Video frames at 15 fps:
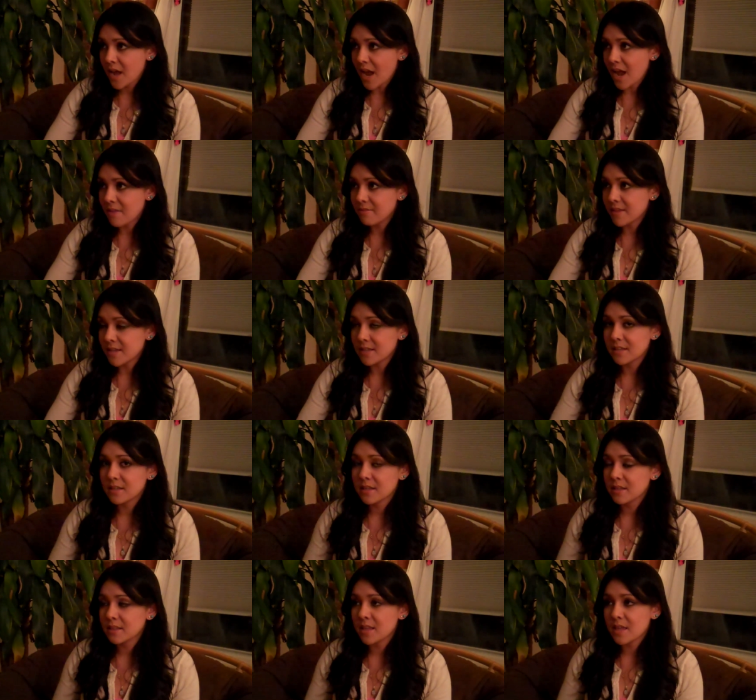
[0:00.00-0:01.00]
and
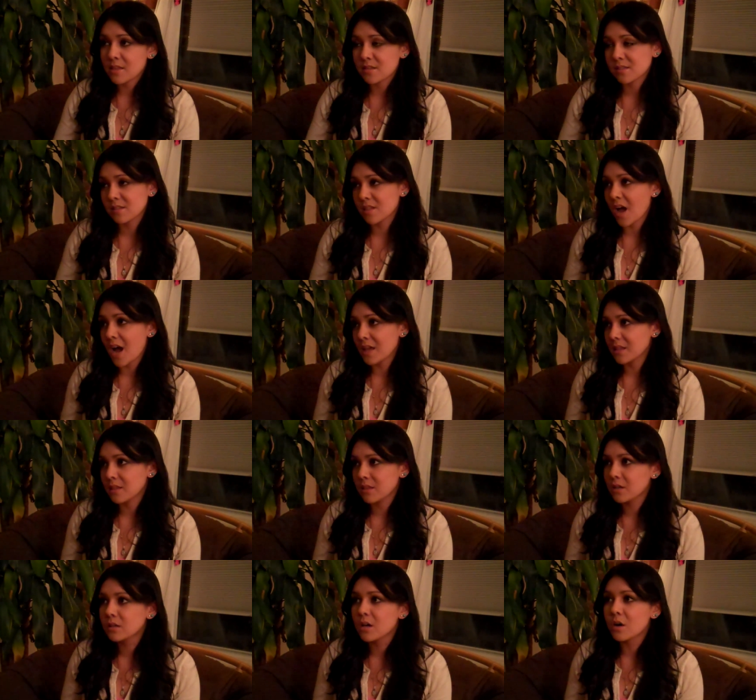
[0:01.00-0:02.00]
they thought that
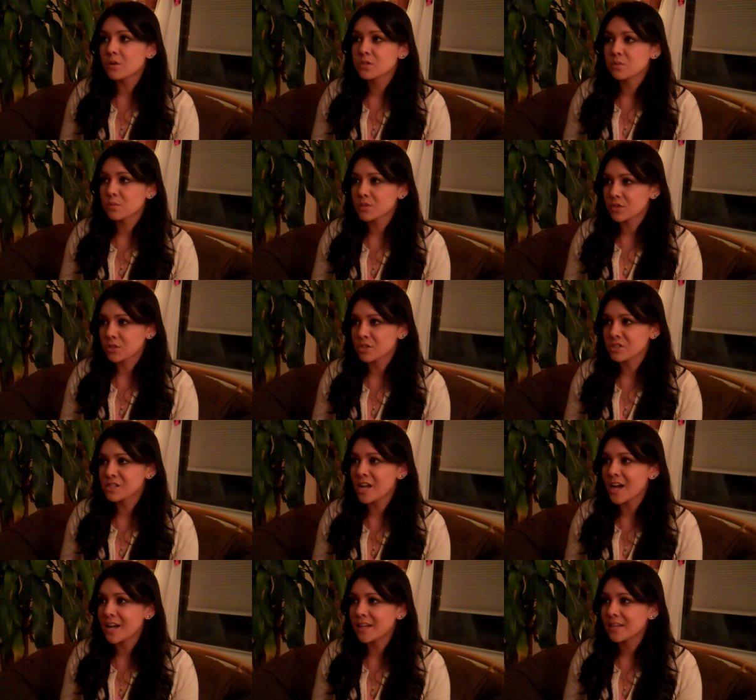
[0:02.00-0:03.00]
the ghost was her
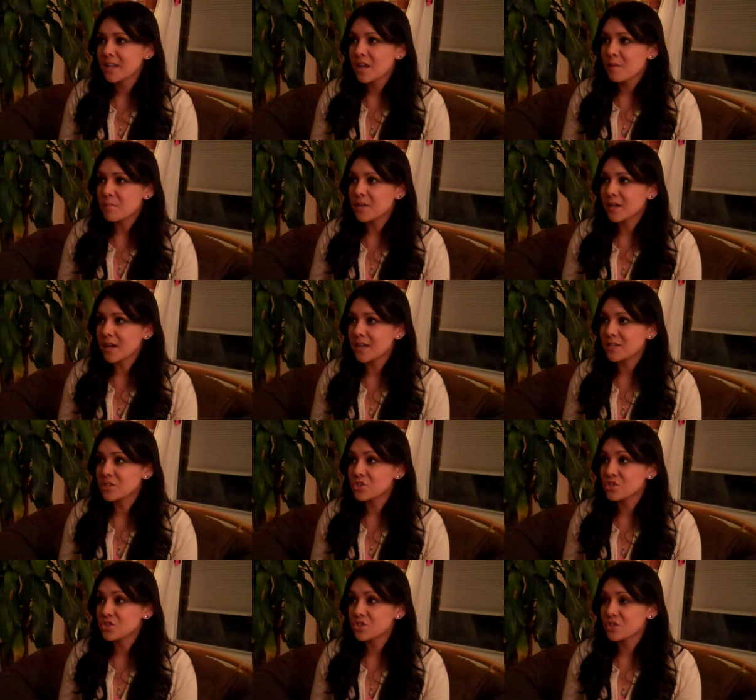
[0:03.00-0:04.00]
son
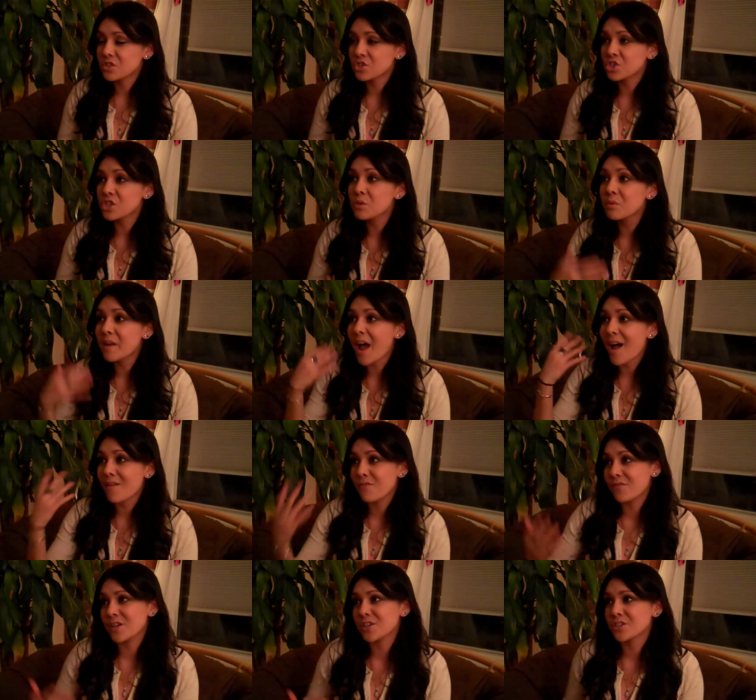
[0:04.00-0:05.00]
because she would
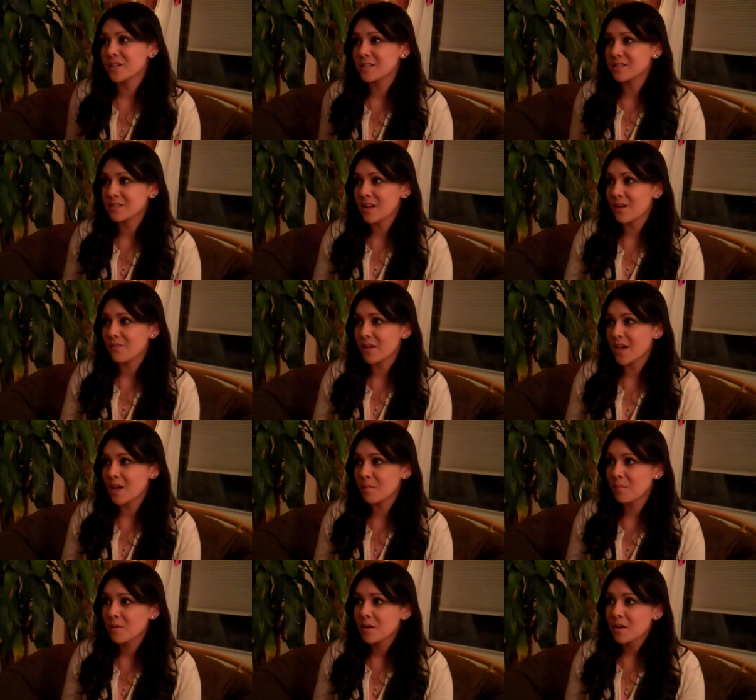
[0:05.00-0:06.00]
have visions of
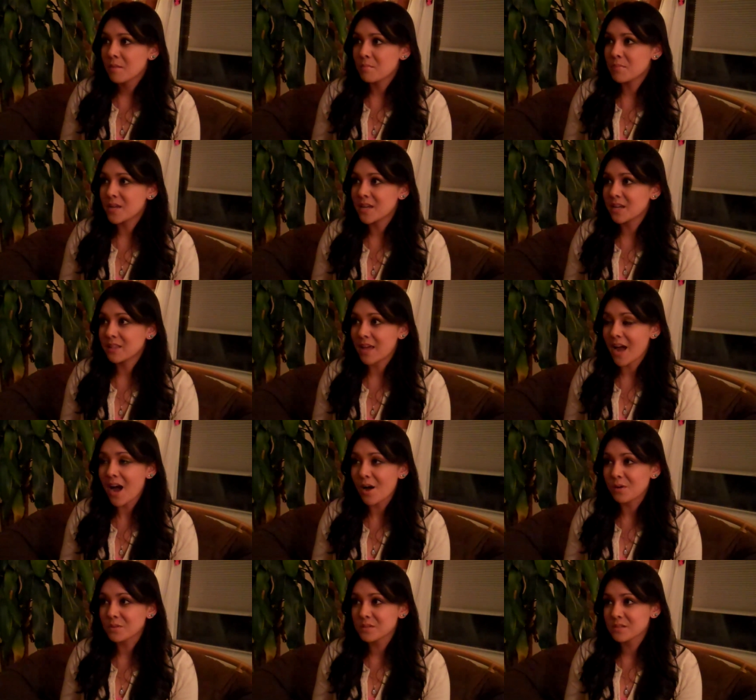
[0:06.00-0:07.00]
him being in the
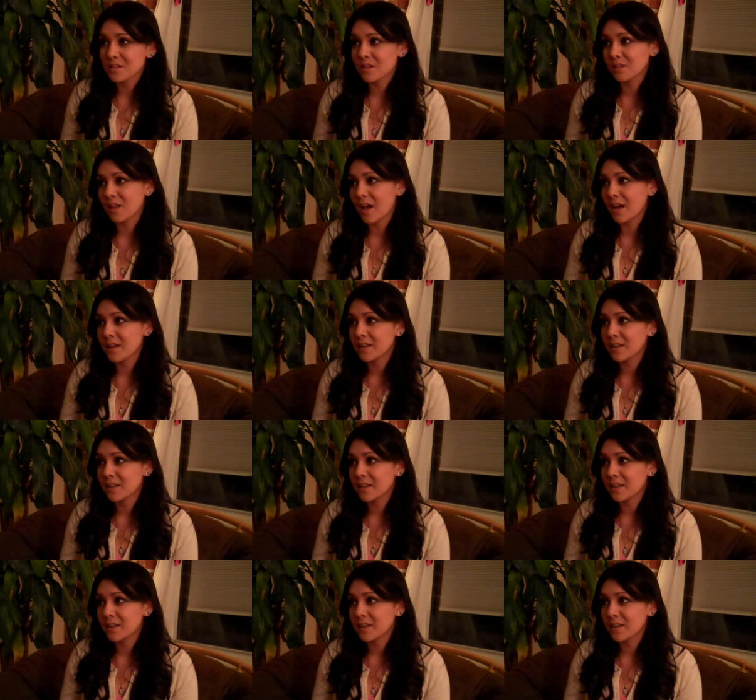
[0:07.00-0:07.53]
house a lot.